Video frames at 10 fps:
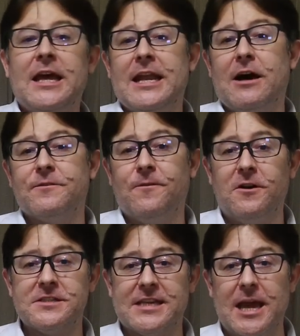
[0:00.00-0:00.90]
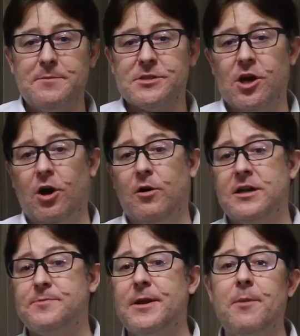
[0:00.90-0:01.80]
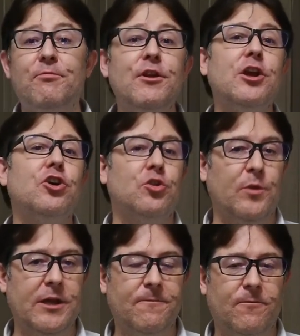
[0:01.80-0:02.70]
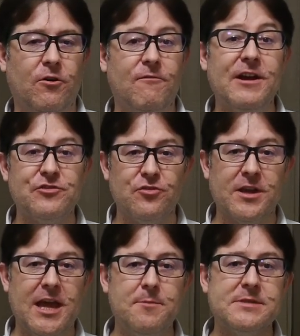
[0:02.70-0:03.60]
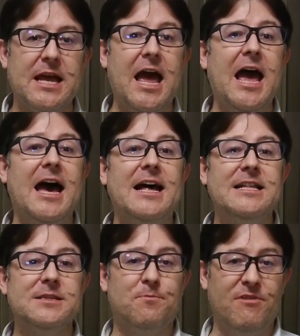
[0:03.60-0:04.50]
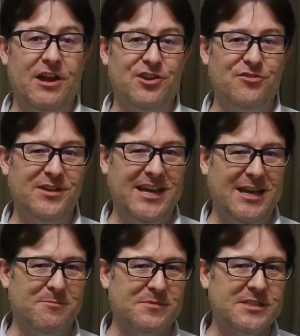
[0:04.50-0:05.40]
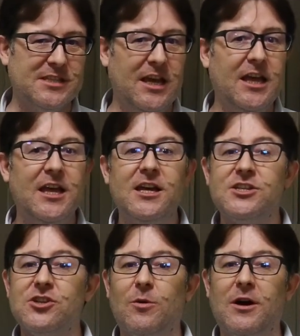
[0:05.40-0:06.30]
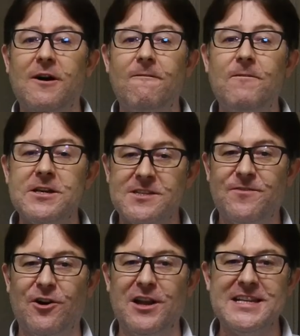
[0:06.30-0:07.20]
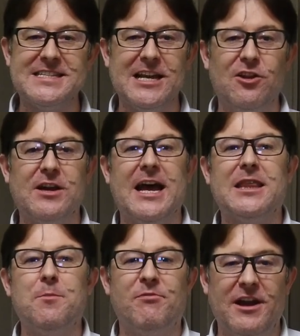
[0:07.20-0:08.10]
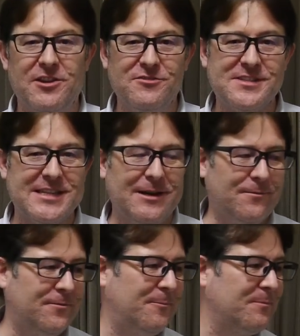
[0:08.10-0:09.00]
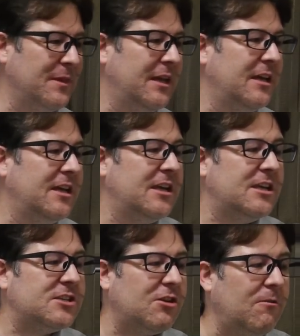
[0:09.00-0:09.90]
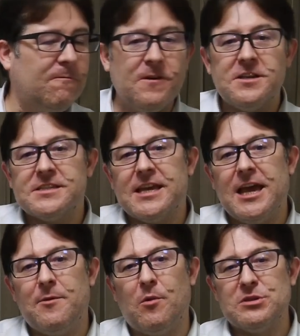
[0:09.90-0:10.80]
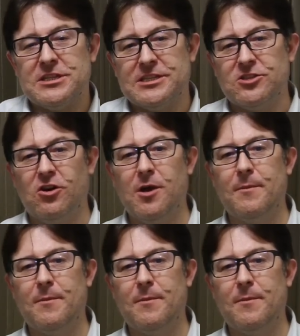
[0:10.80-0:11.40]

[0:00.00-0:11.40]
Now, as far as games go, it's been a pretty good week for retro games and brand new games. So first of all, let's take a look at the brand new stuff. So first game I wanted to talk